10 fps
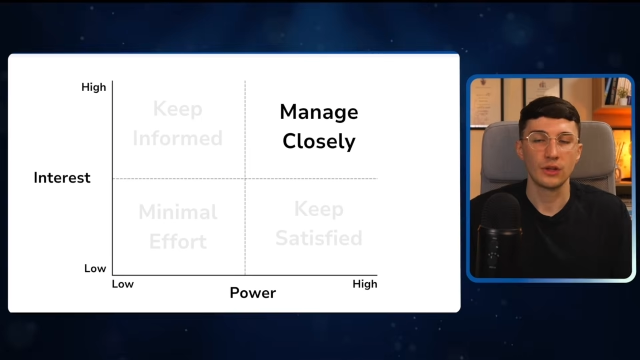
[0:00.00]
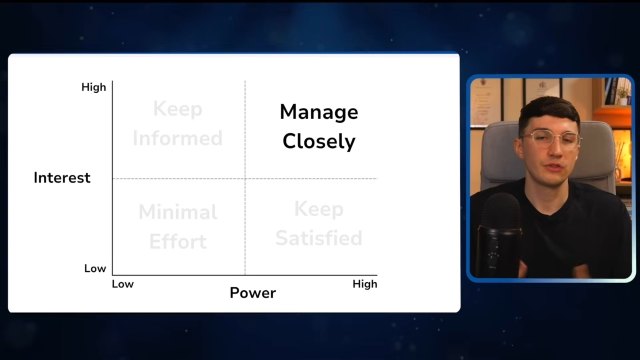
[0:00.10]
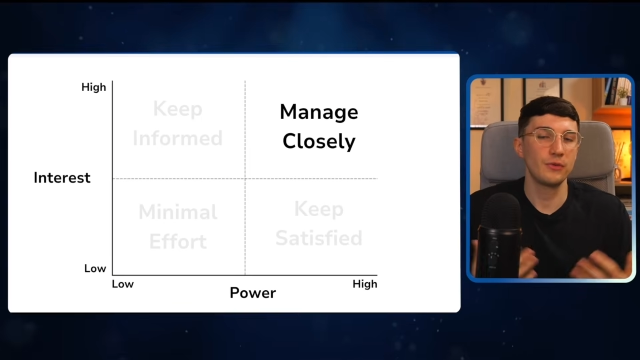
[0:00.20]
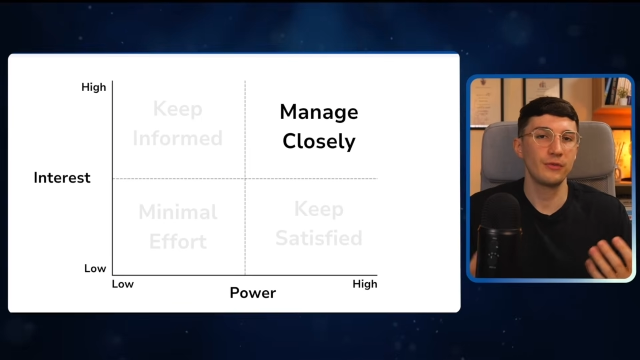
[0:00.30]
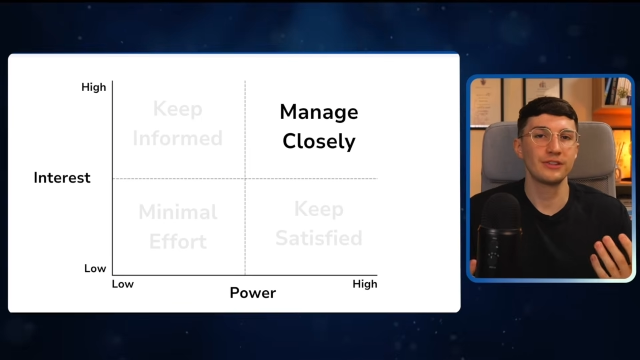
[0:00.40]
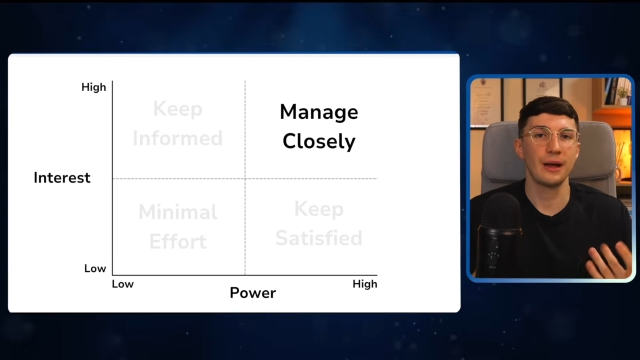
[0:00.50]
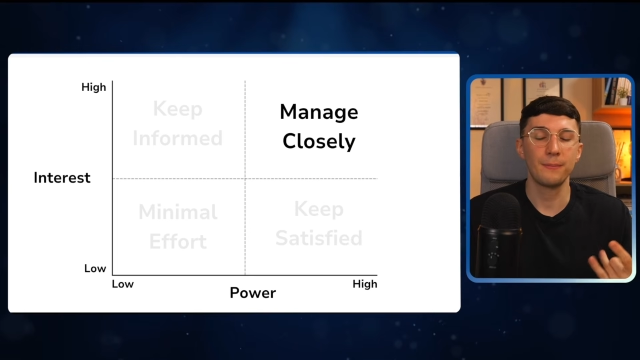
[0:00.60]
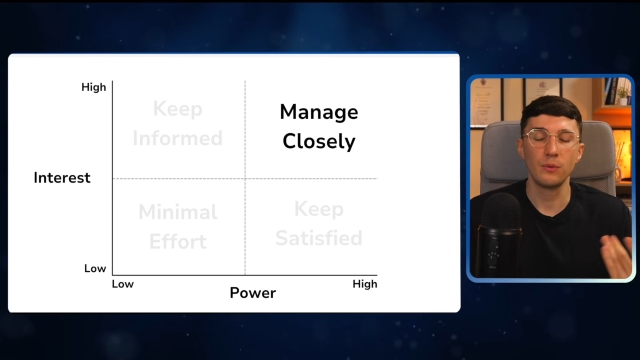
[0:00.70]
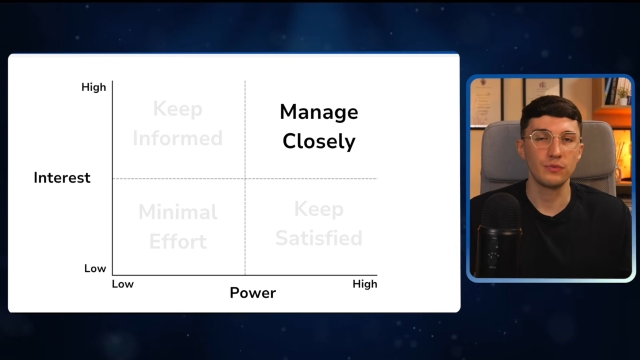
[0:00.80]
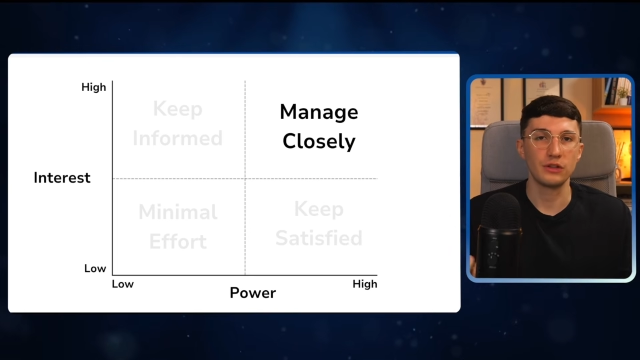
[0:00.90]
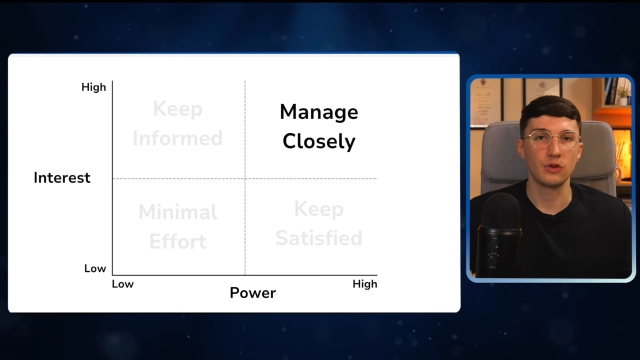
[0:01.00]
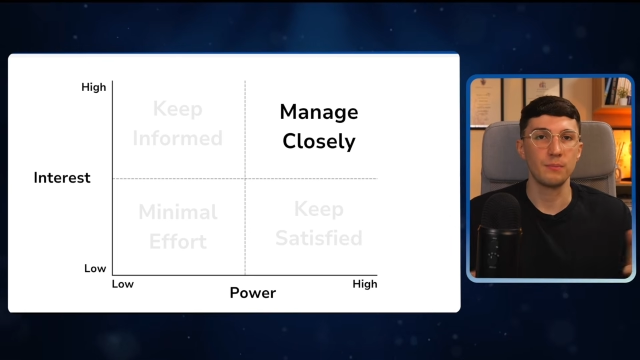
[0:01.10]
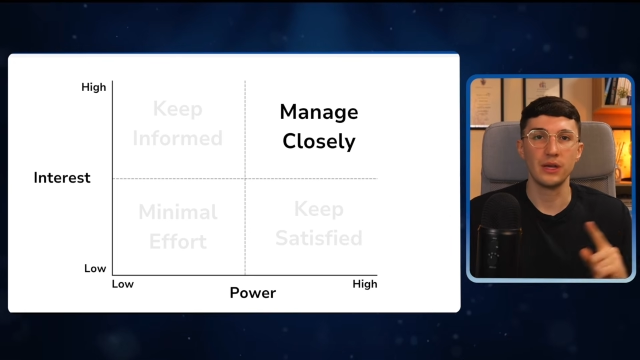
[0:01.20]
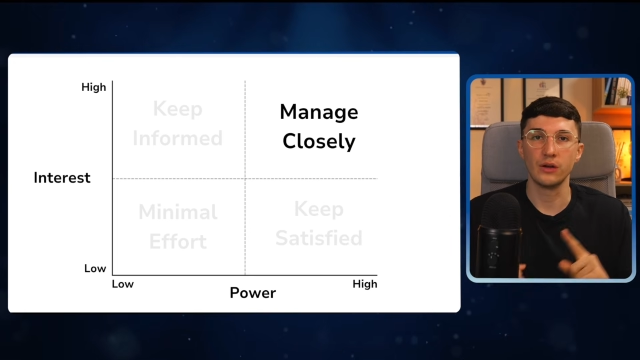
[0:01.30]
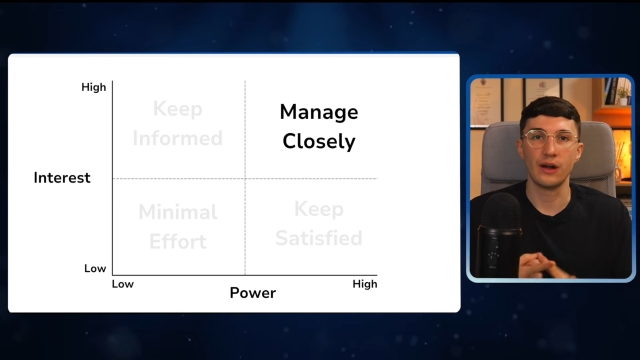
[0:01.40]
So for example, this could
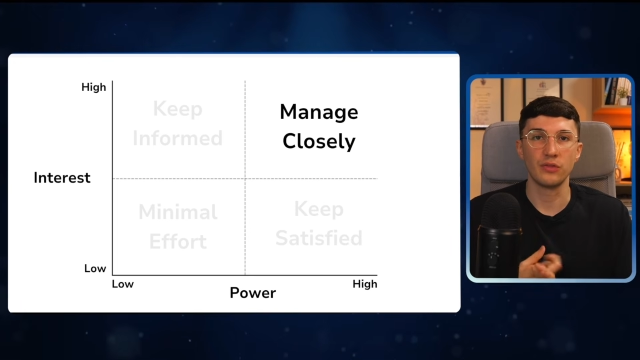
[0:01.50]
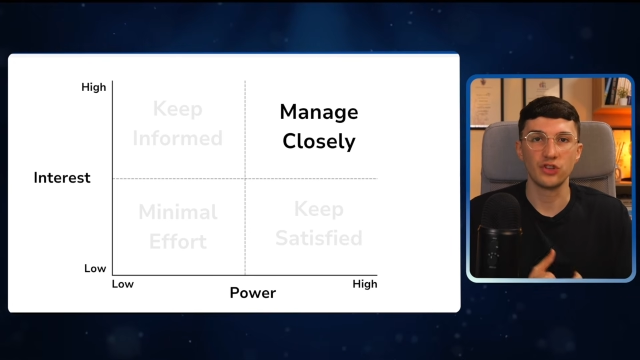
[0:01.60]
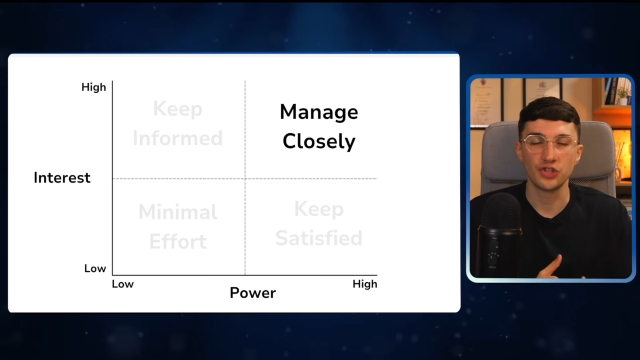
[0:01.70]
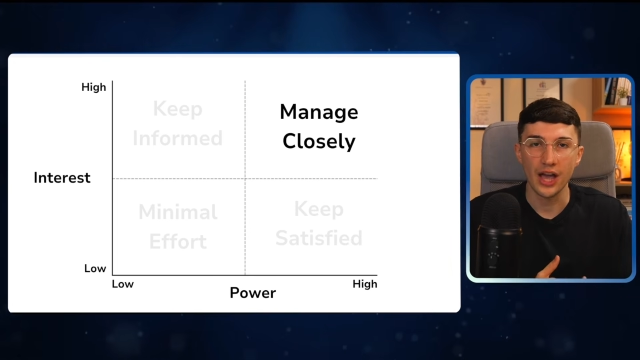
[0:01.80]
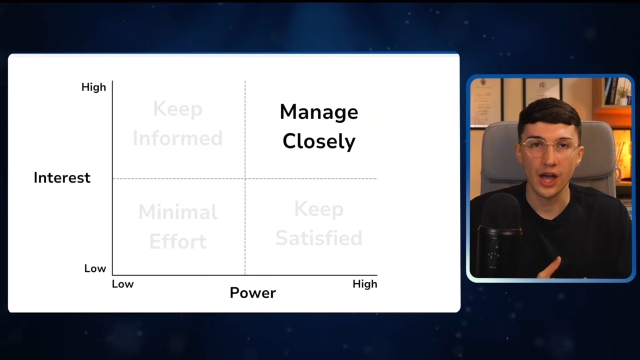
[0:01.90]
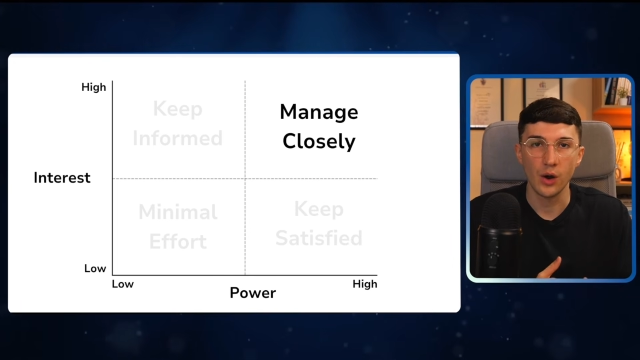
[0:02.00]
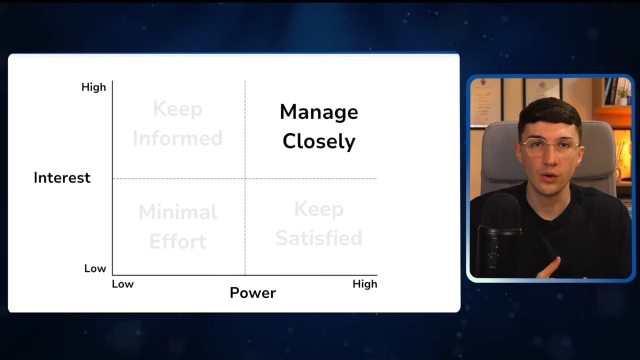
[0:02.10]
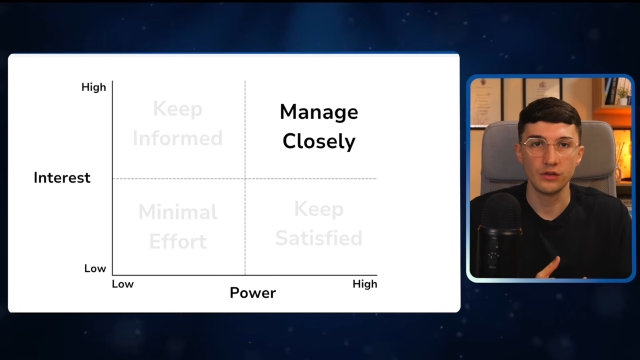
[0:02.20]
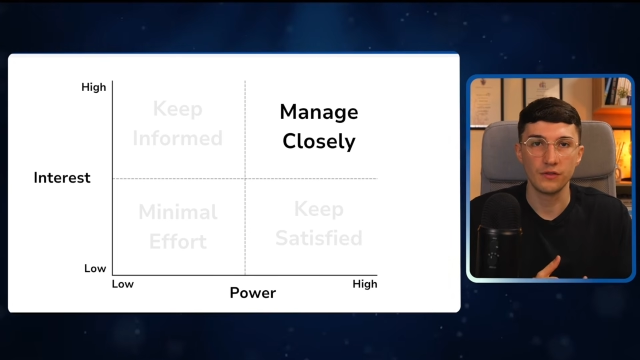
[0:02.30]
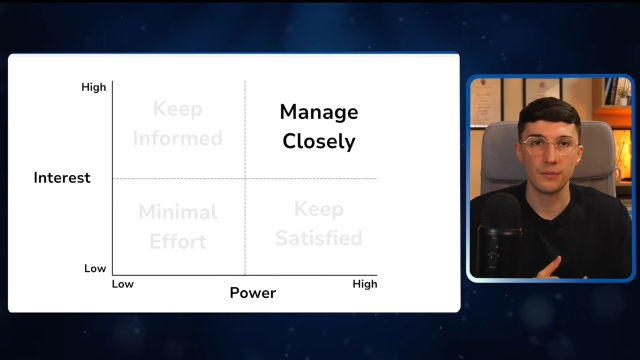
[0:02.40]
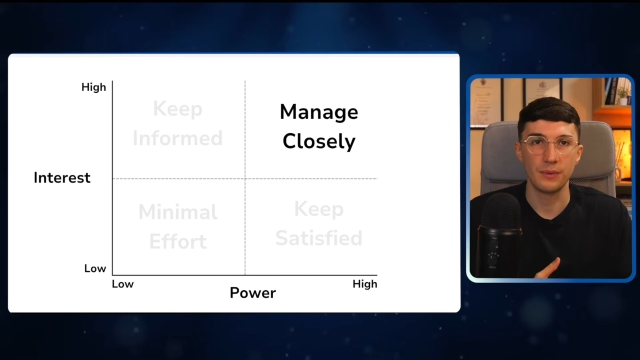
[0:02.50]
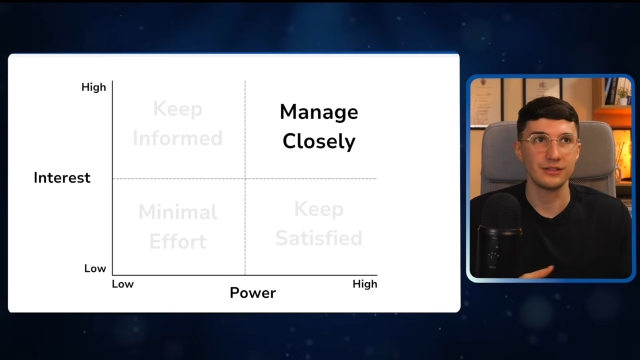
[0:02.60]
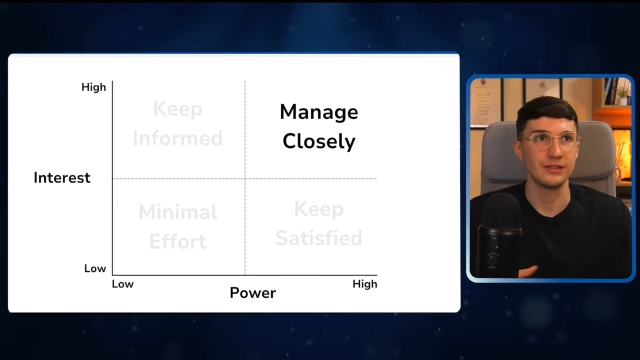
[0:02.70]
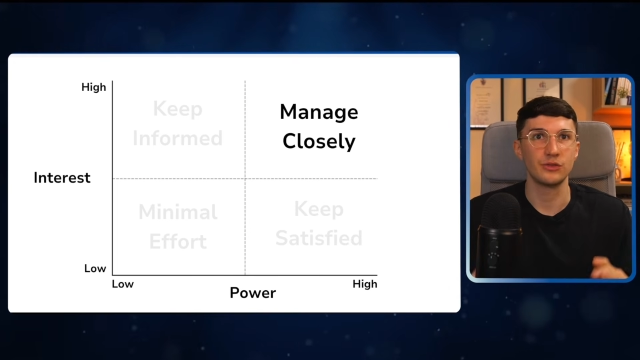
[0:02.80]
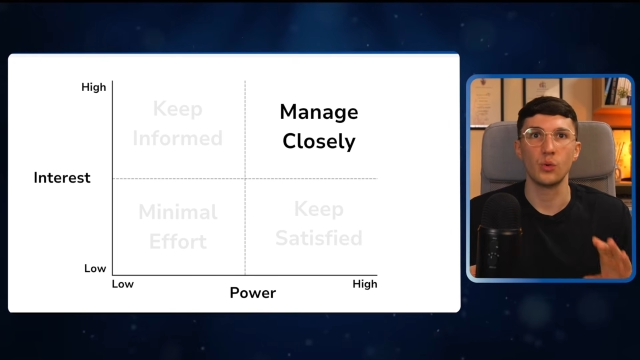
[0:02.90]
be around the shareholders of the
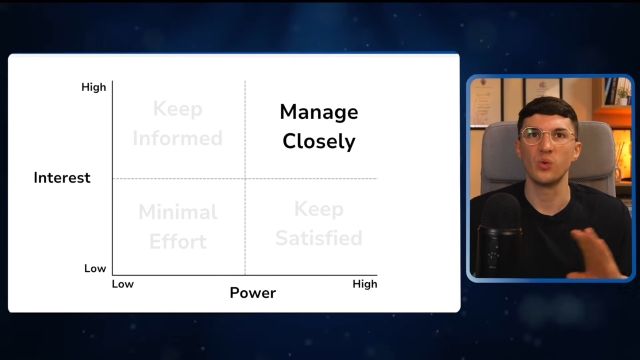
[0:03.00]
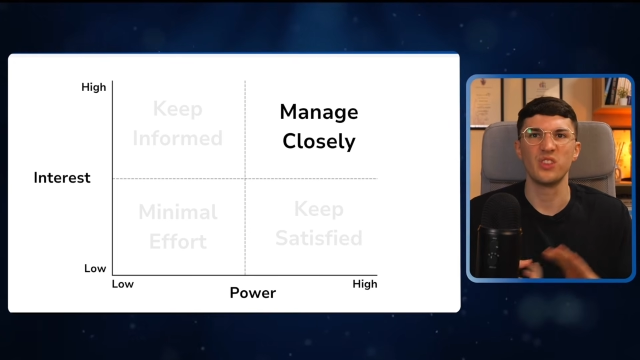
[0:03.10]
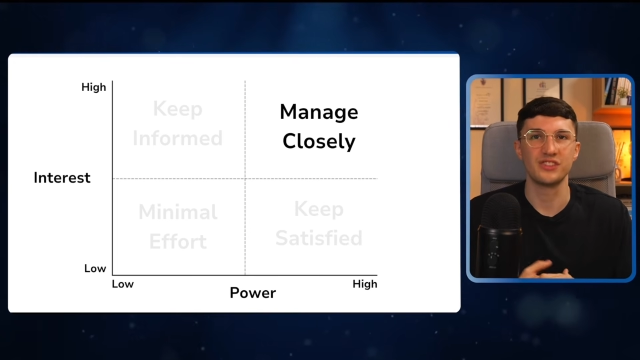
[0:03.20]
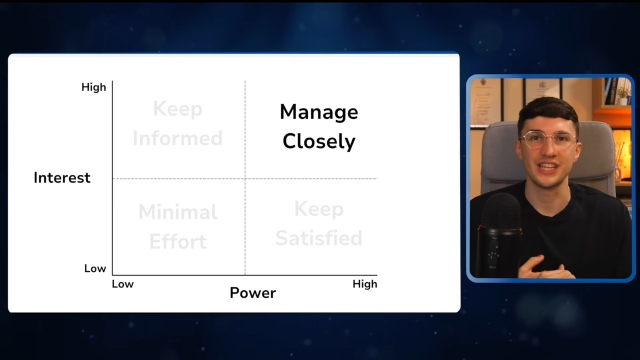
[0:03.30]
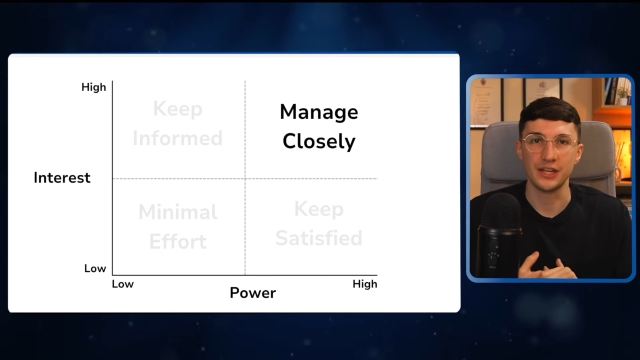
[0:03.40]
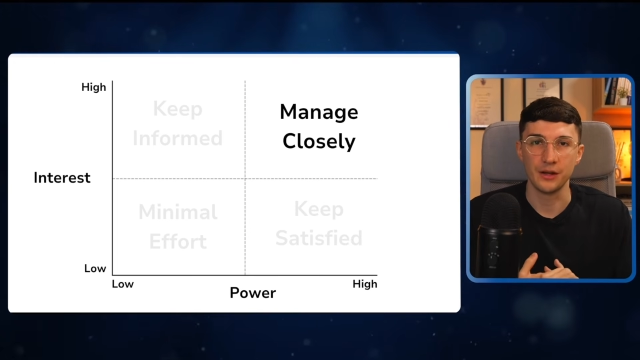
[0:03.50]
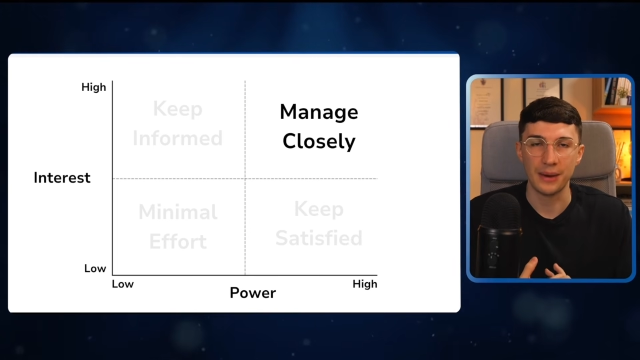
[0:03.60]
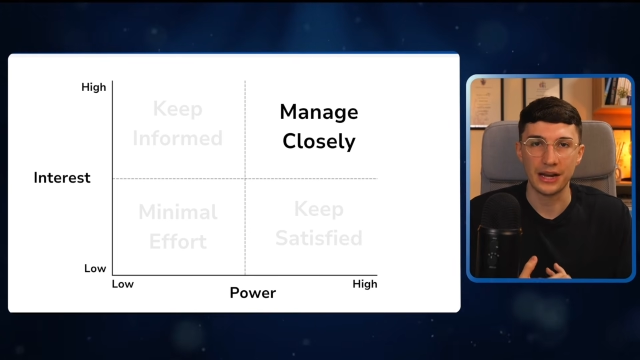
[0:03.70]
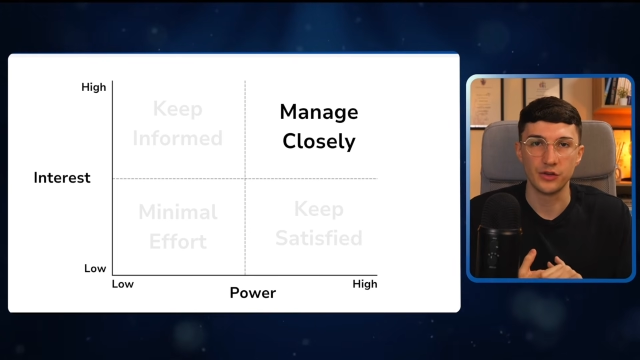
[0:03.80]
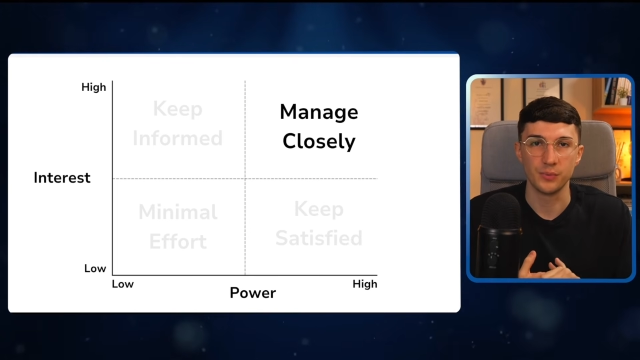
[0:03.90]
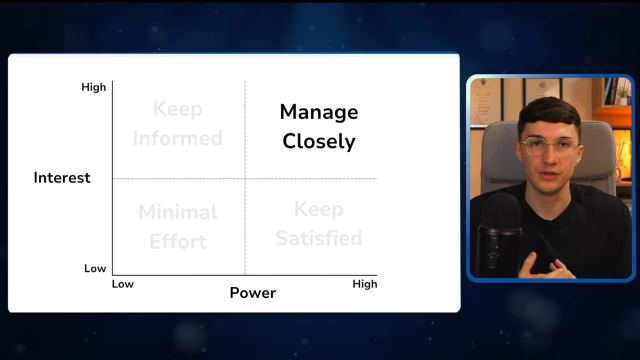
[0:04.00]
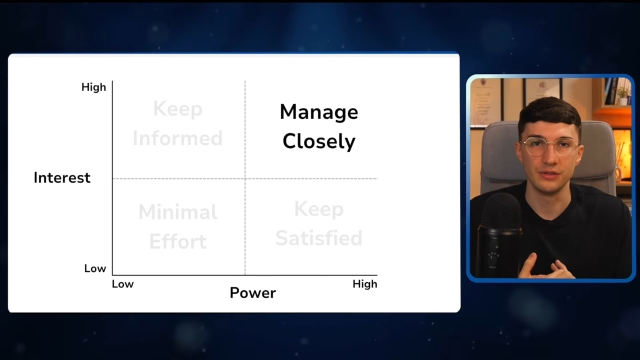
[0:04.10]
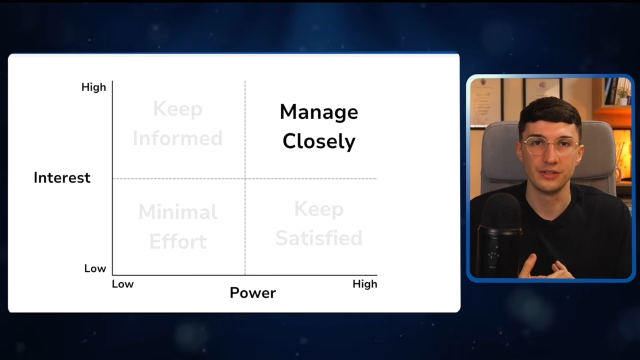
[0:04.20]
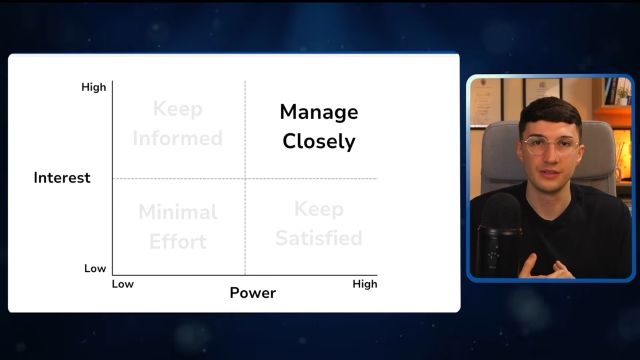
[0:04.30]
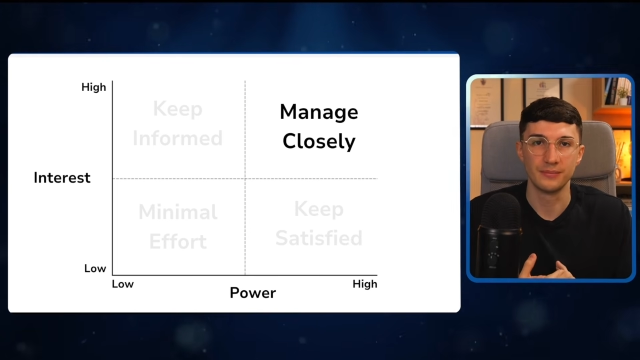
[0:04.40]
business or the senior
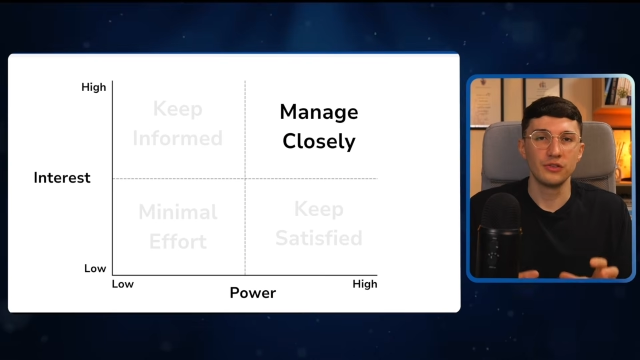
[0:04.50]
management.